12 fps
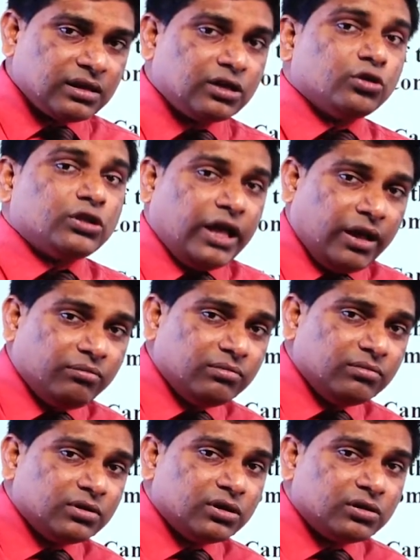to
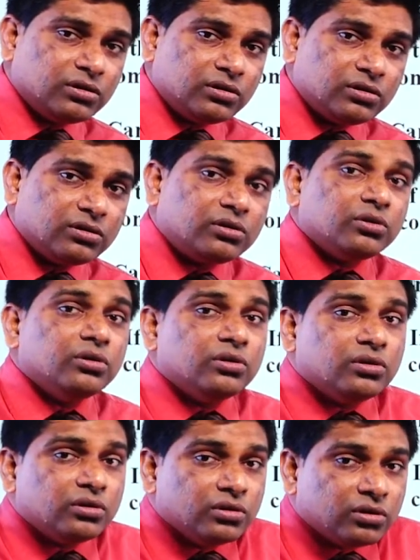them to
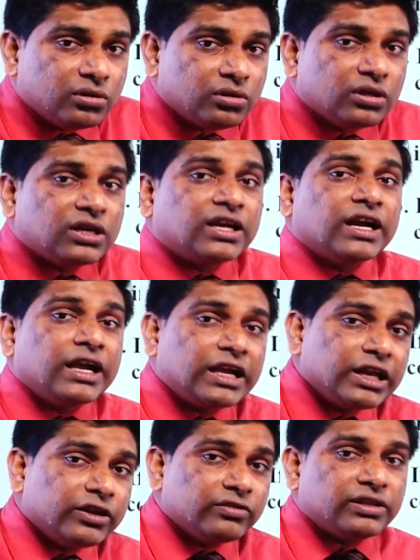
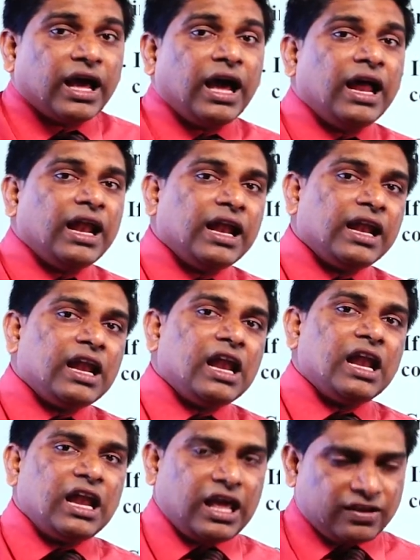continue their
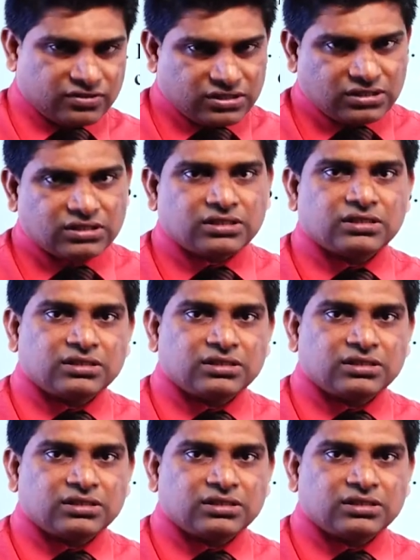lives.